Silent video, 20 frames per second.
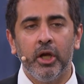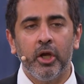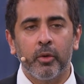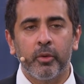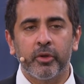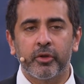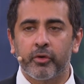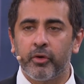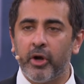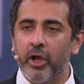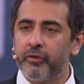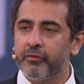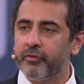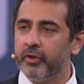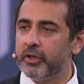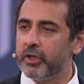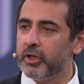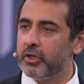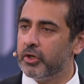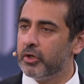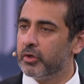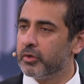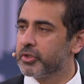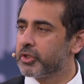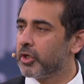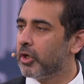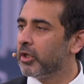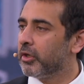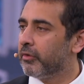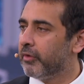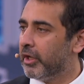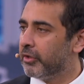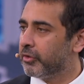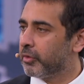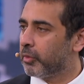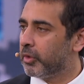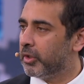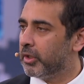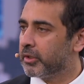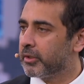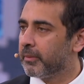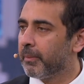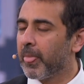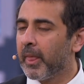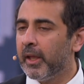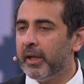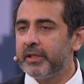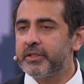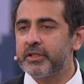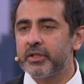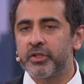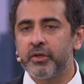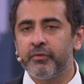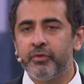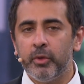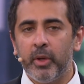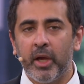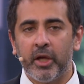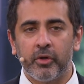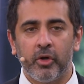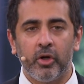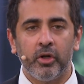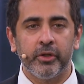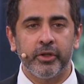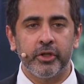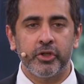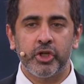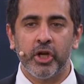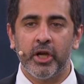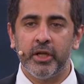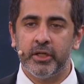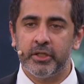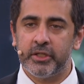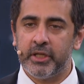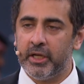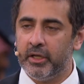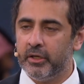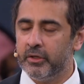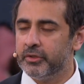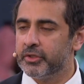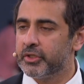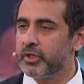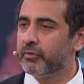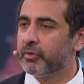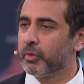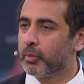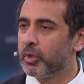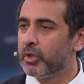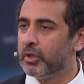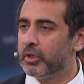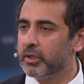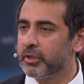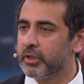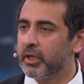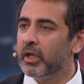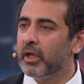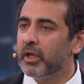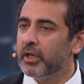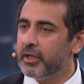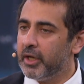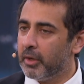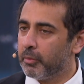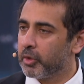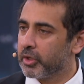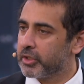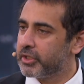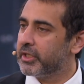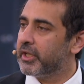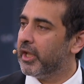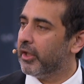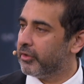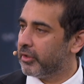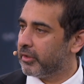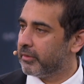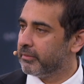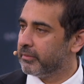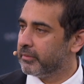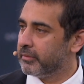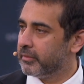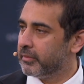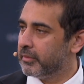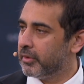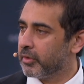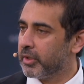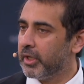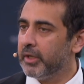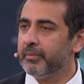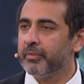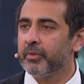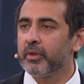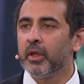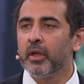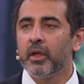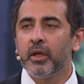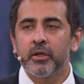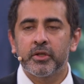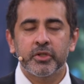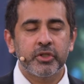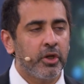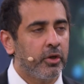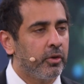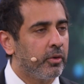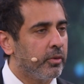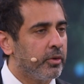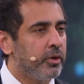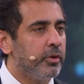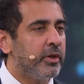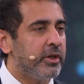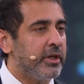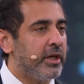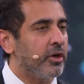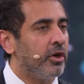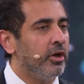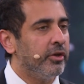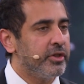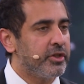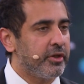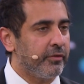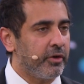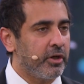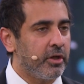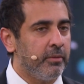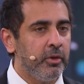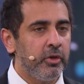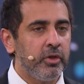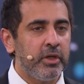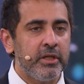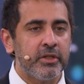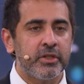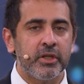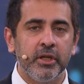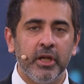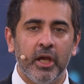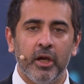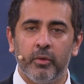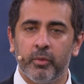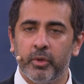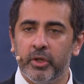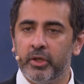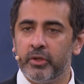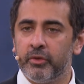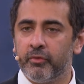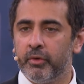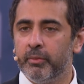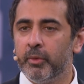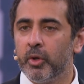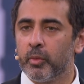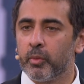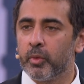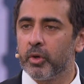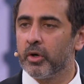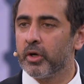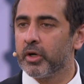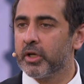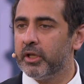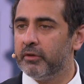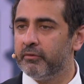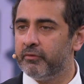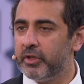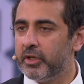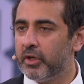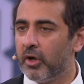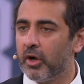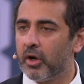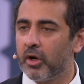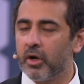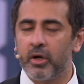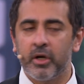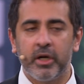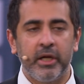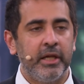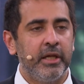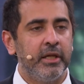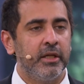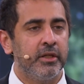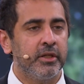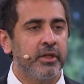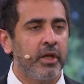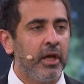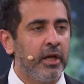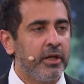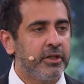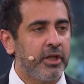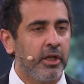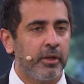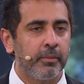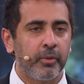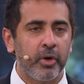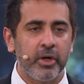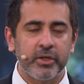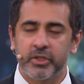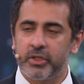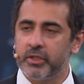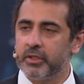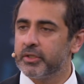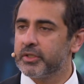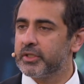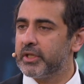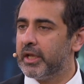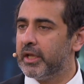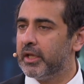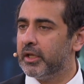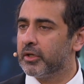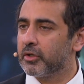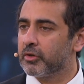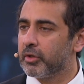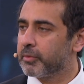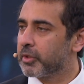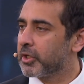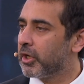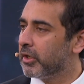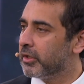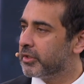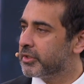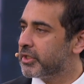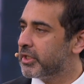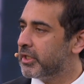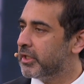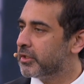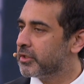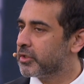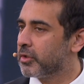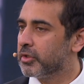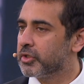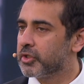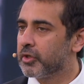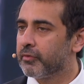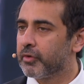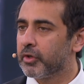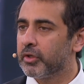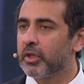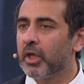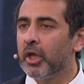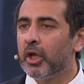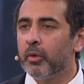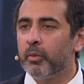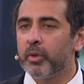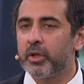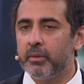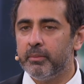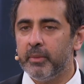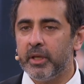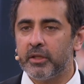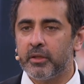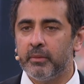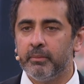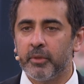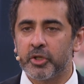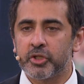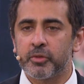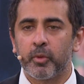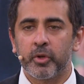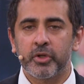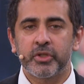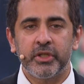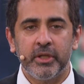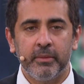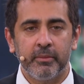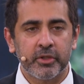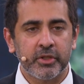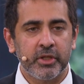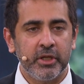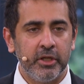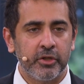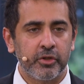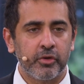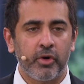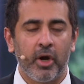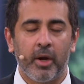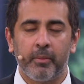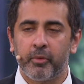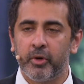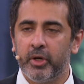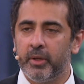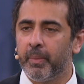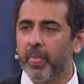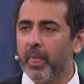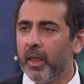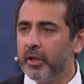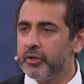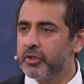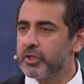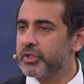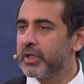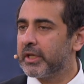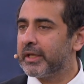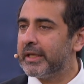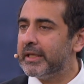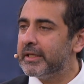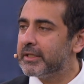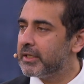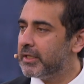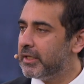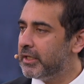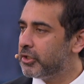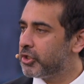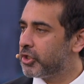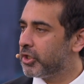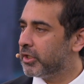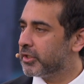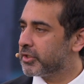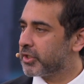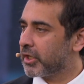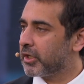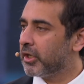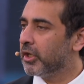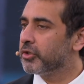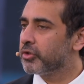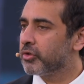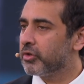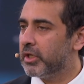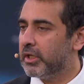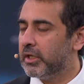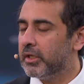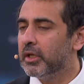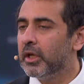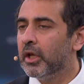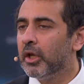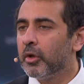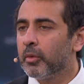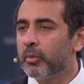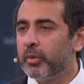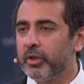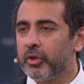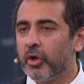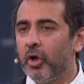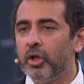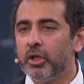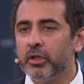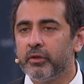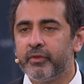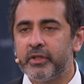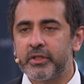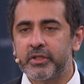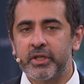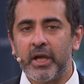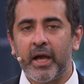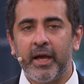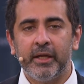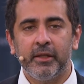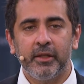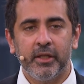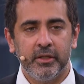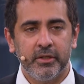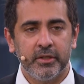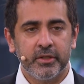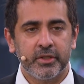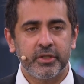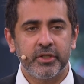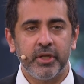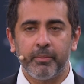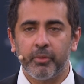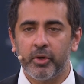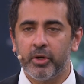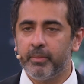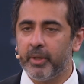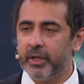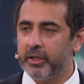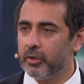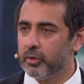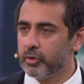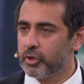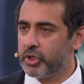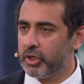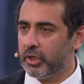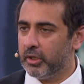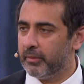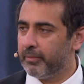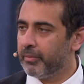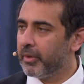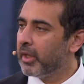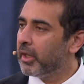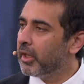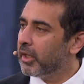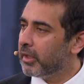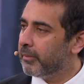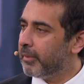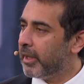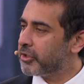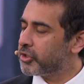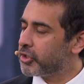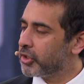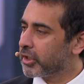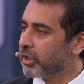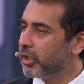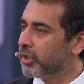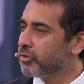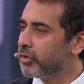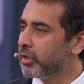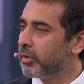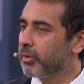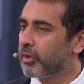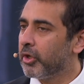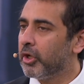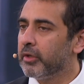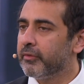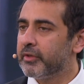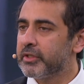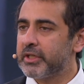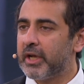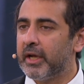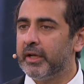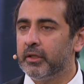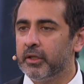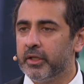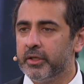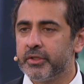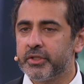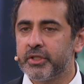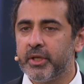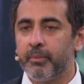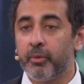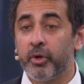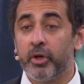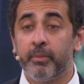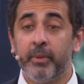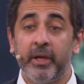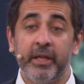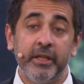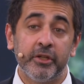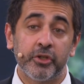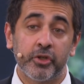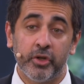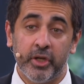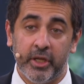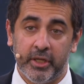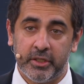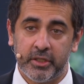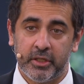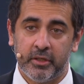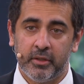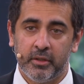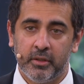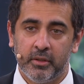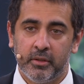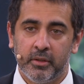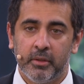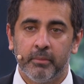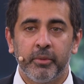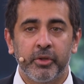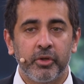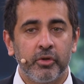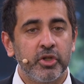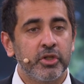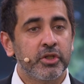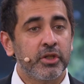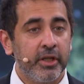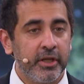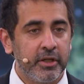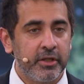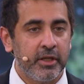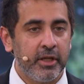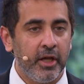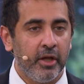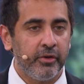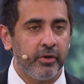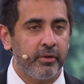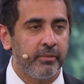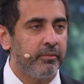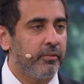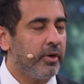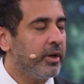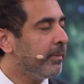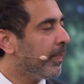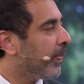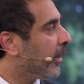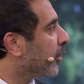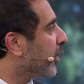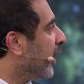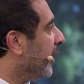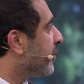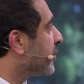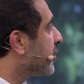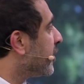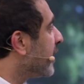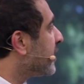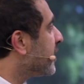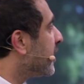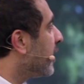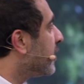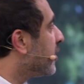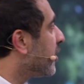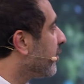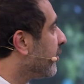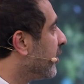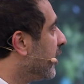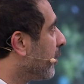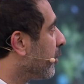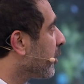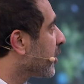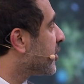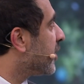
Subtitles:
with crowdfunded nodes all around the world. It's as if you had all the Chinatowns of the world networked together, okay? So you take all these different communities, and now with remote work and VR and telepresence and cryptocurrency and so on and so forth, we can make them much more seamlessly interoperate. Just like Indonesia is a country with all of its islands separated by ocean, imagine a country with all of its islands separated by internet, but they're just linked together, right? Okay, so that's the idea of a network